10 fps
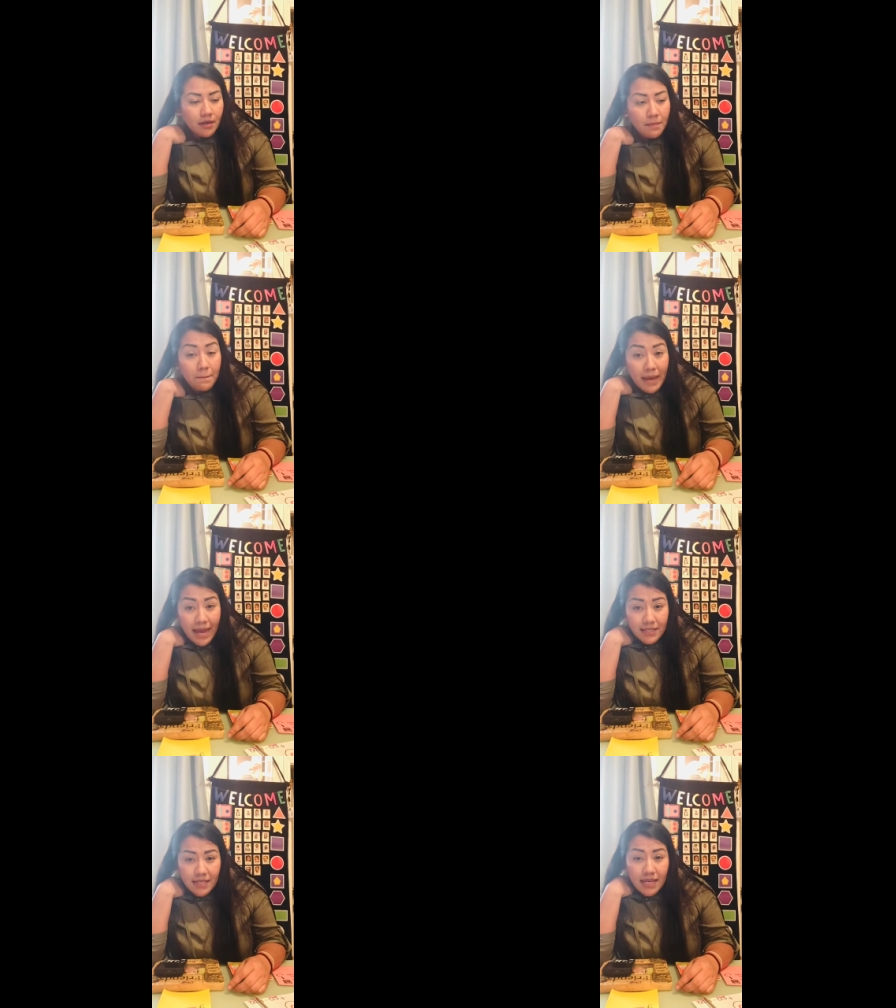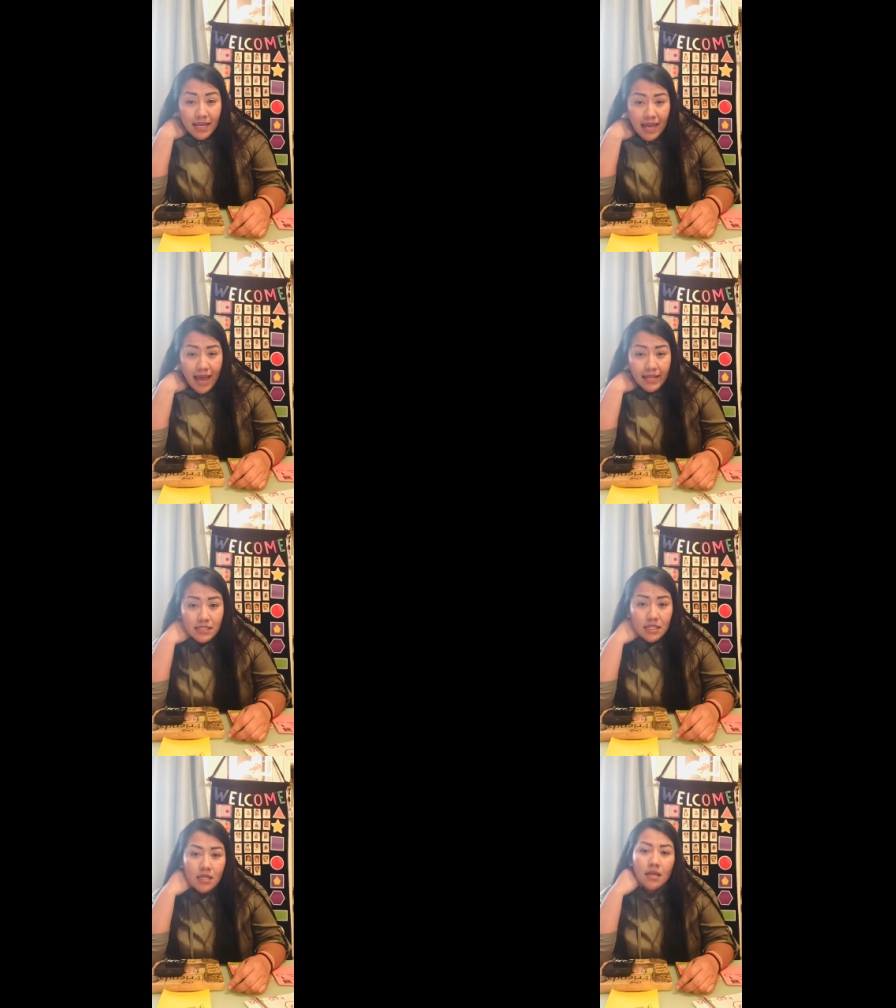bat and
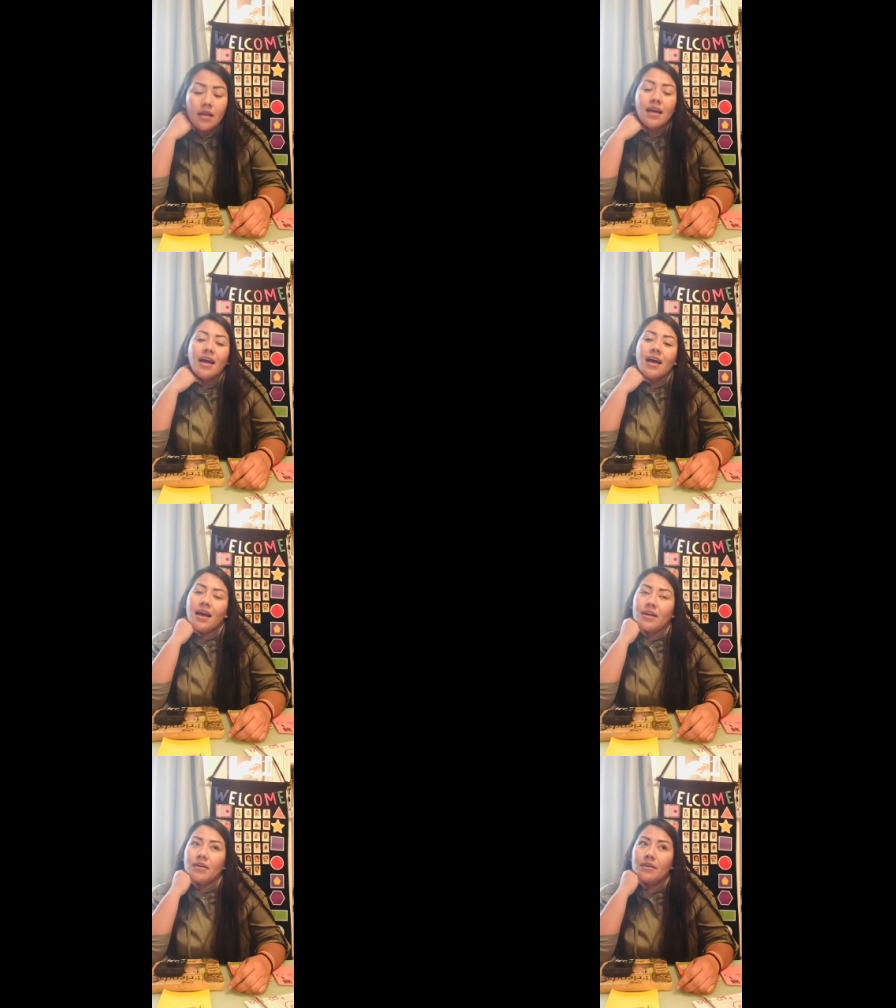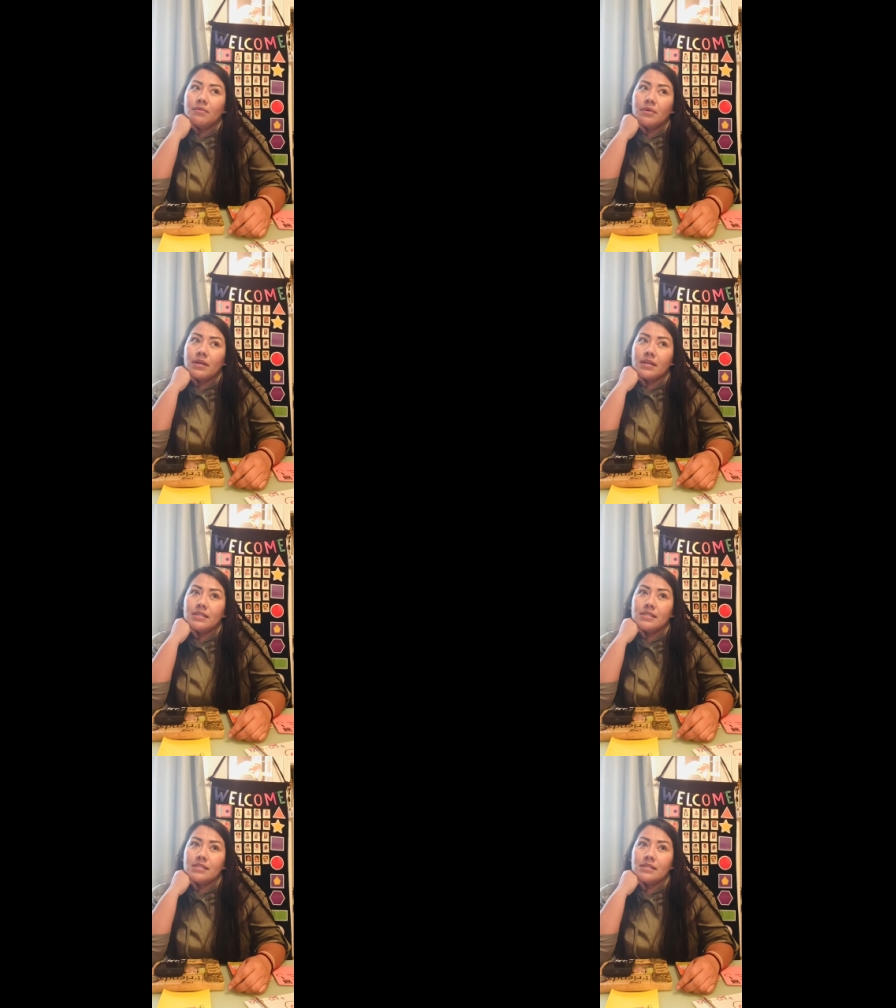cat another
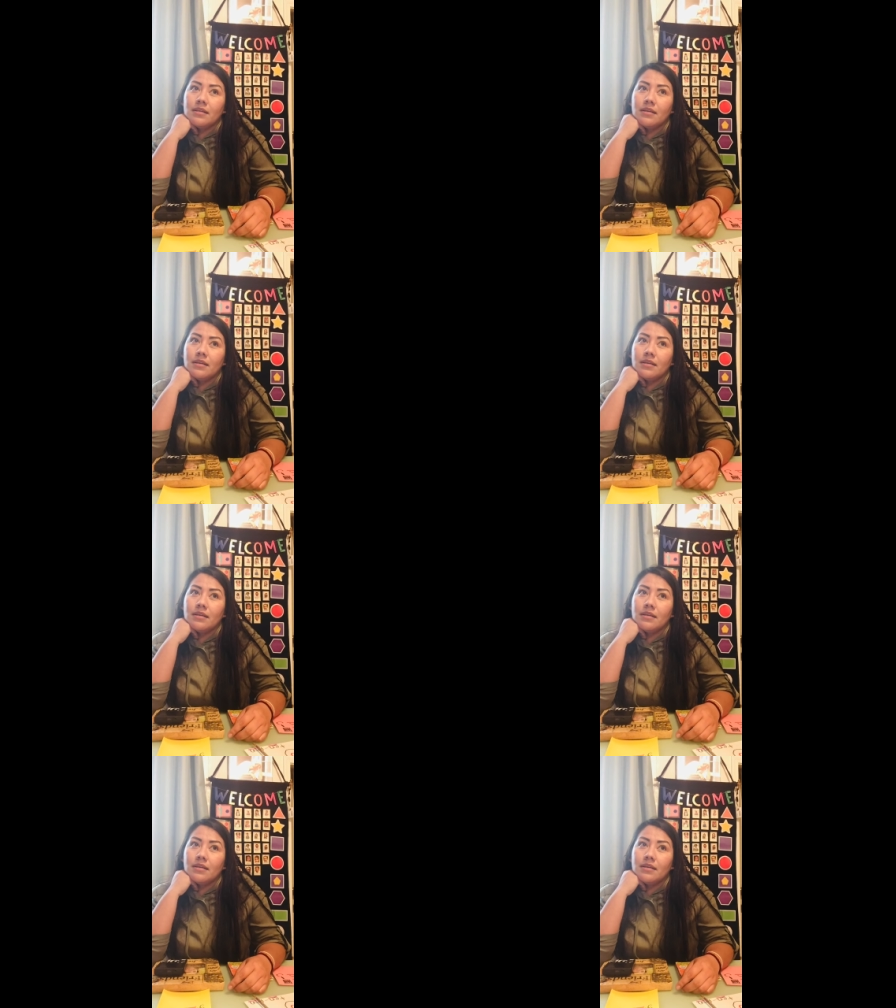ones